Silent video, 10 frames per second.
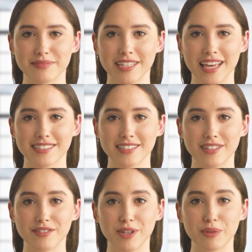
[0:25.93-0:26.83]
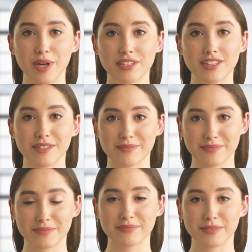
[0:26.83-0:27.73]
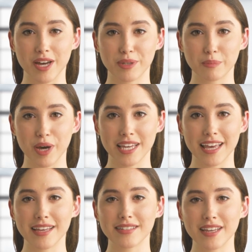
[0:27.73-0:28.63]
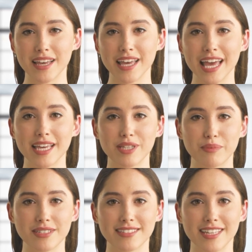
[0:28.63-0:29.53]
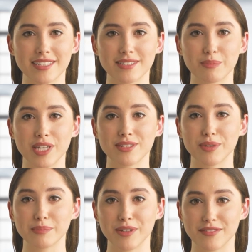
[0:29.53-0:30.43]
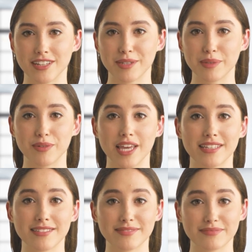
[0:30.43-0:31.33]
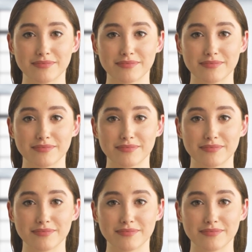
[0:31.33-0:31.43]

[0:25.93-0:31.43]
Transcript: That's a difficult question. On one hand, it could be seen as a way to improve the human race.